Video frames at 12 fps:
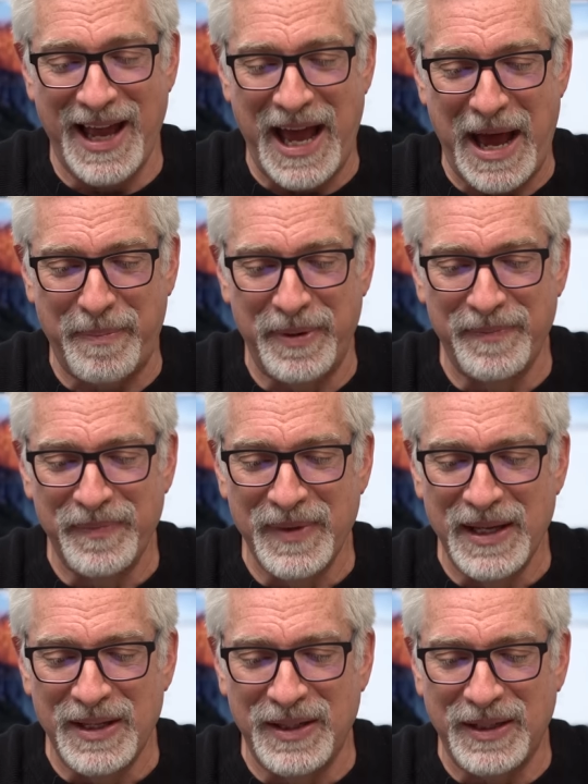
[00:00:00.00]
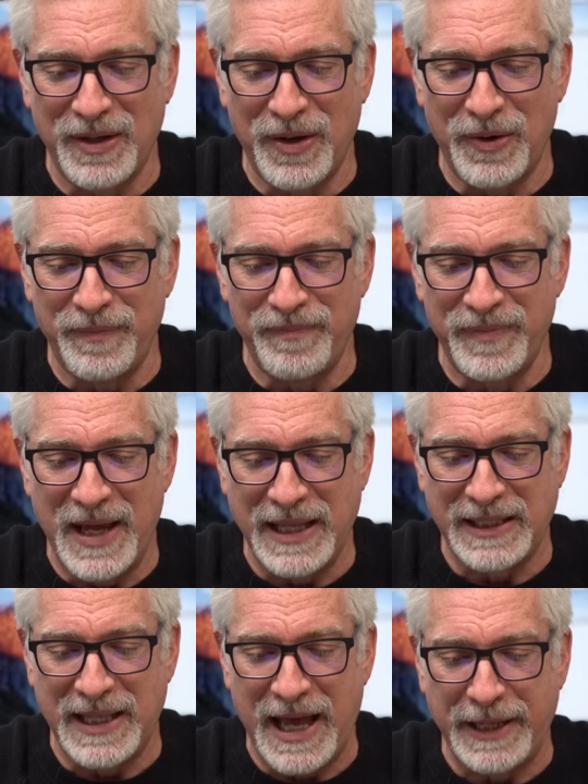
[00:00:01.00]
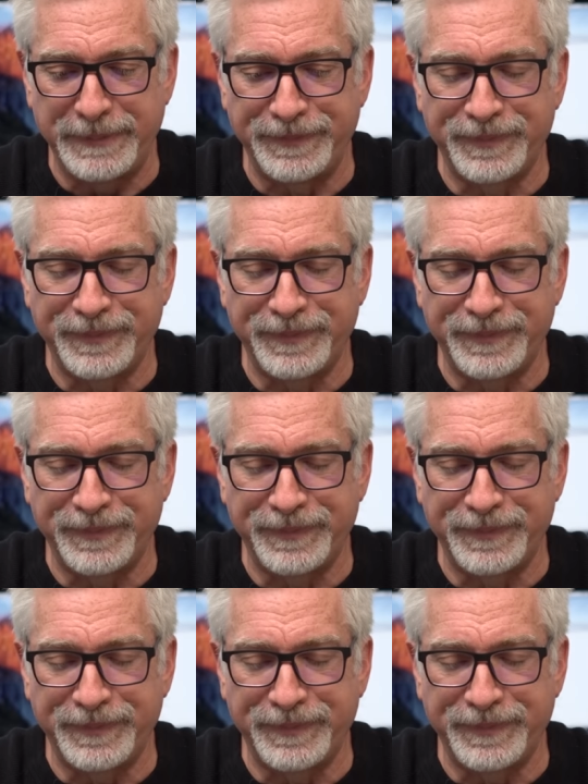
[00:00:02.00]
app. So that's that.